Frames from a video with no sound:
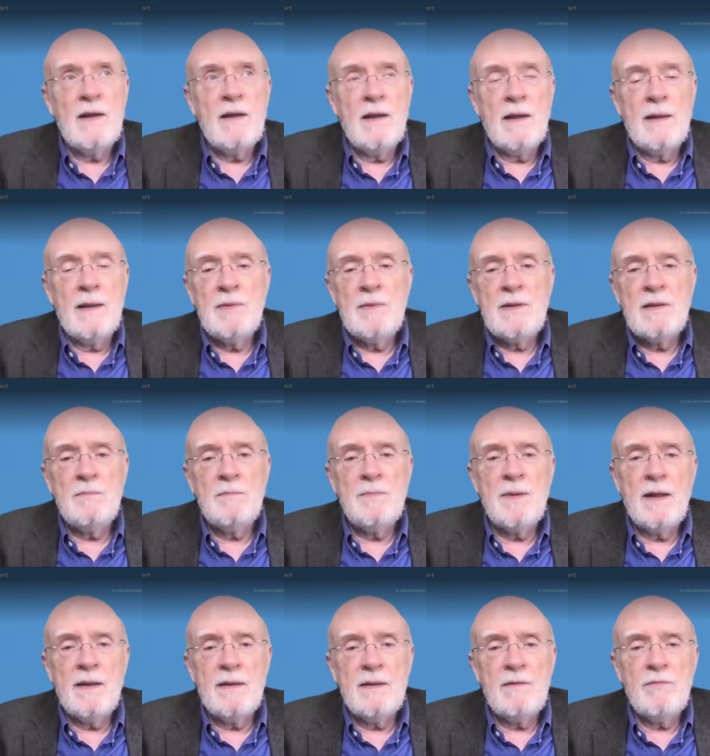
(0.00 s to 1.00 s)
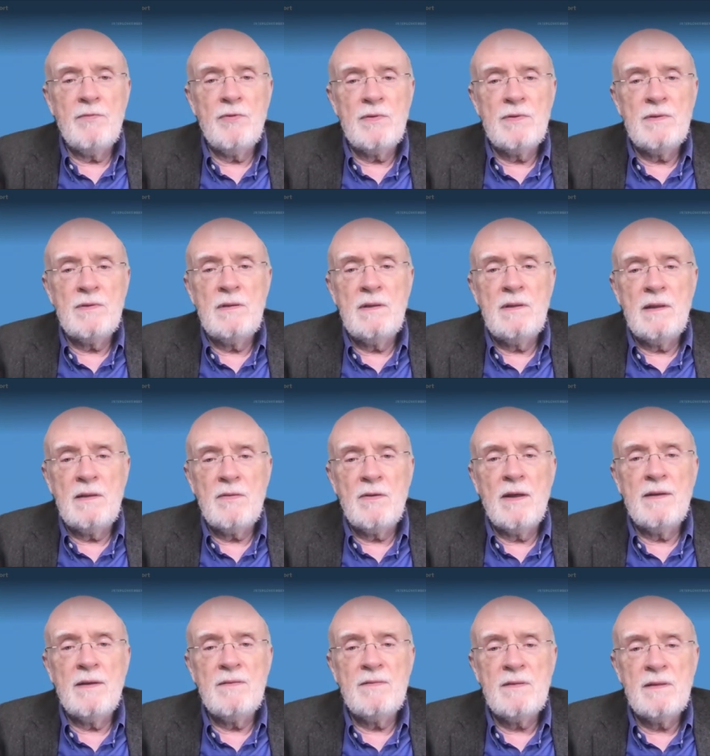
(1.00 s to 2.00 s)
climate and biodiversity
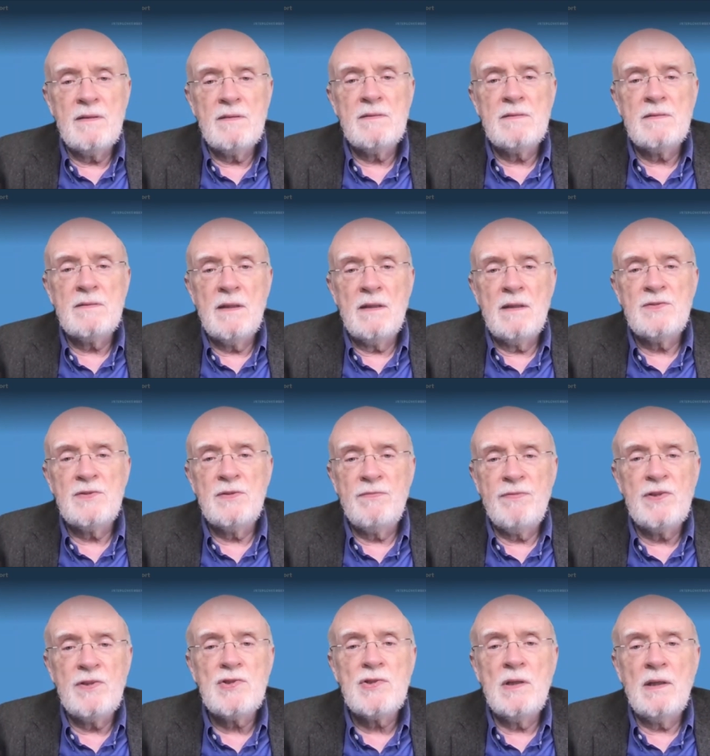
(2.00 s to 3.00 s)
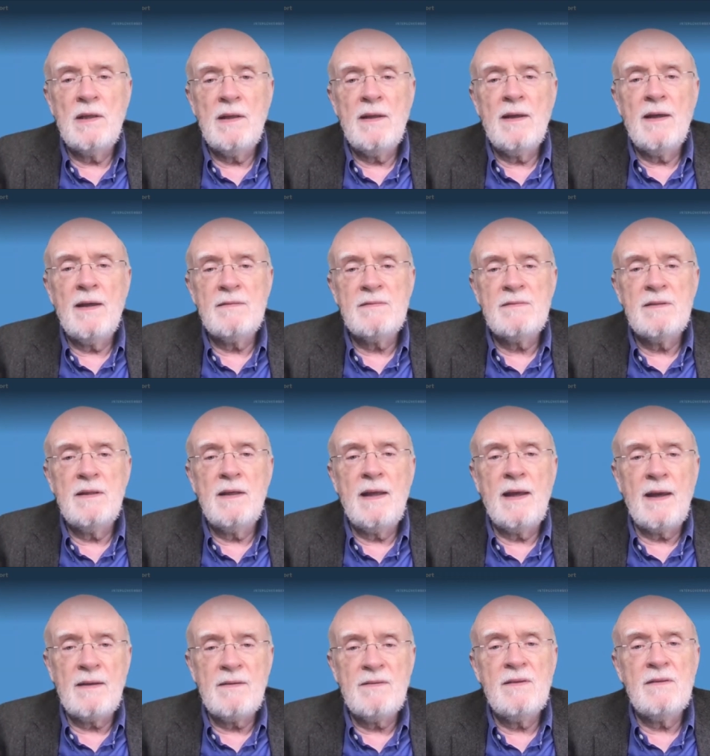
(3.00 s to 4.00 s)
crisis sufficiently as an
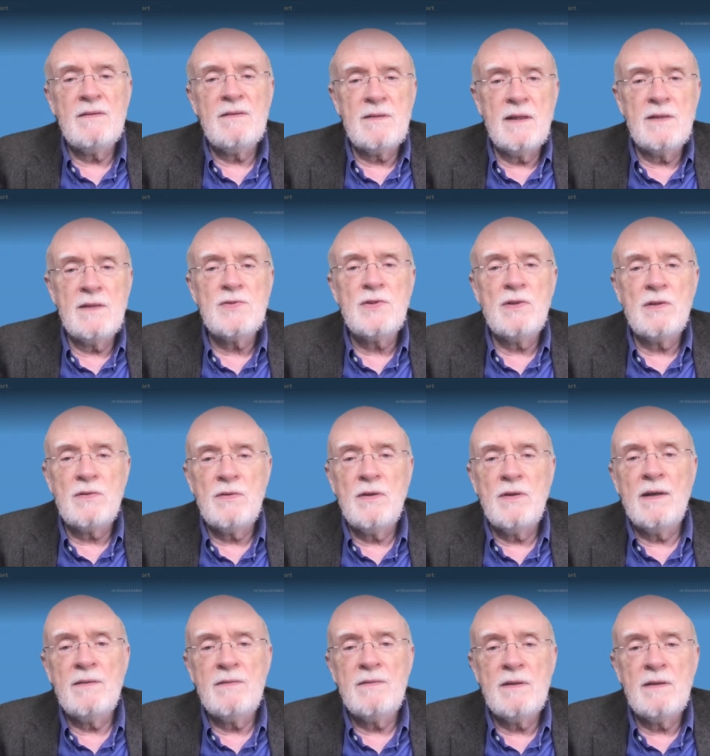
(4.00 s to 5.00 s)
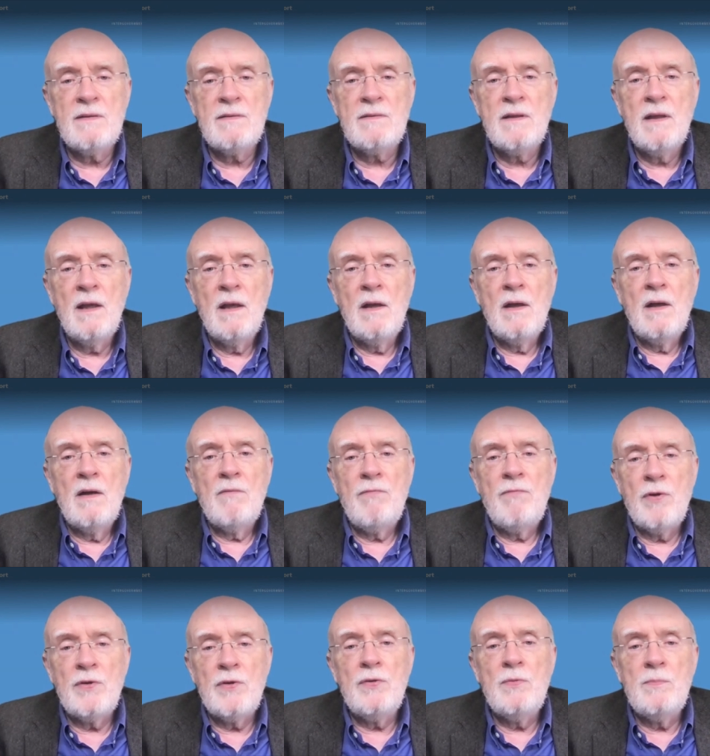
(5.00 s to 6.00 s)
existential crisis
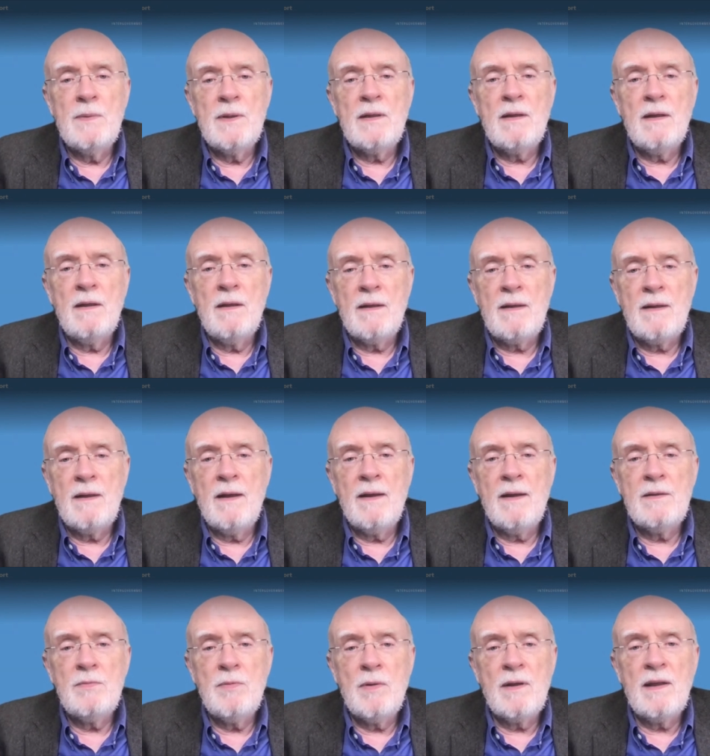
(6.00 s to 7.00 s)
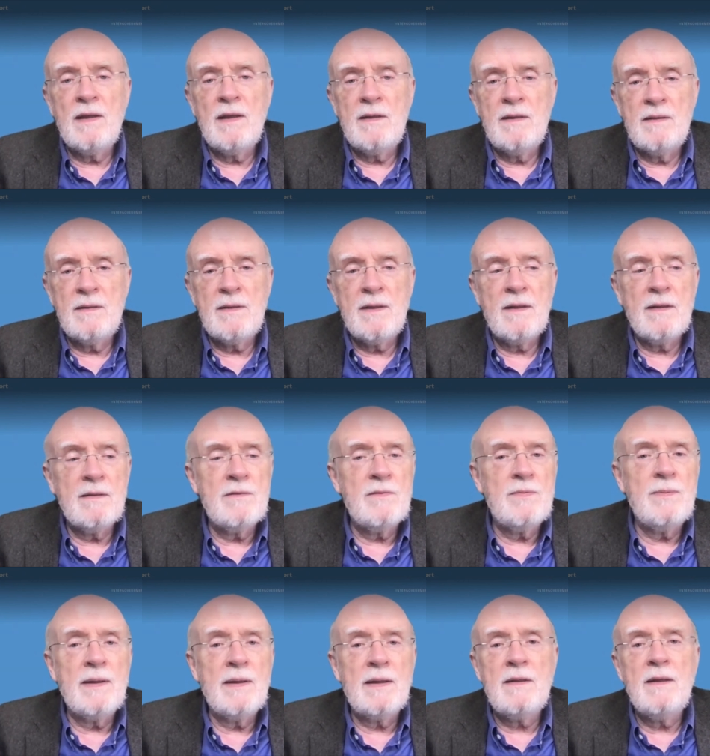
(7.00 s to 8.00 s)
for humankind, what it entails.
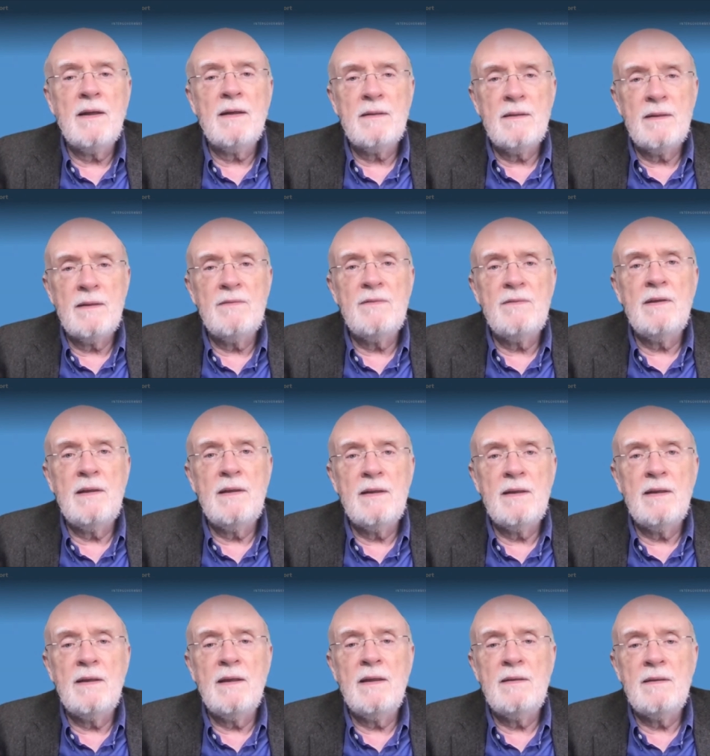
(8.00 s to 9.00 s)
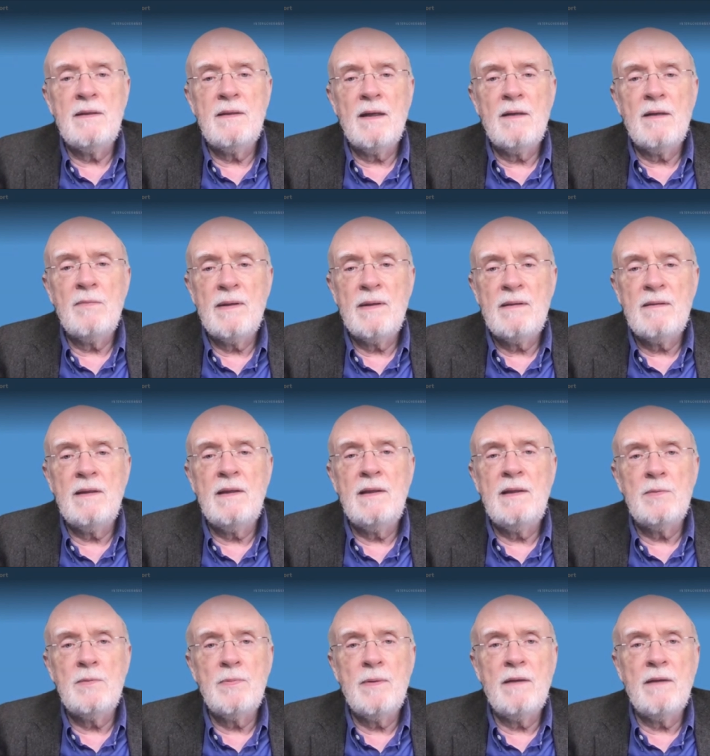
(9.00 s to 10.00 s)
We're currently seeing in India with the
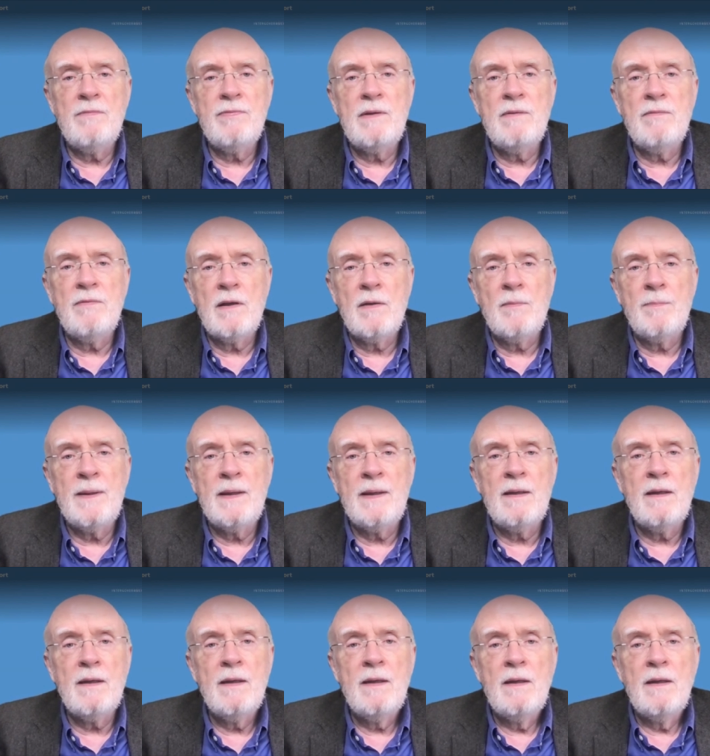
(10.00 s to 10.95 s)
heat wave developing,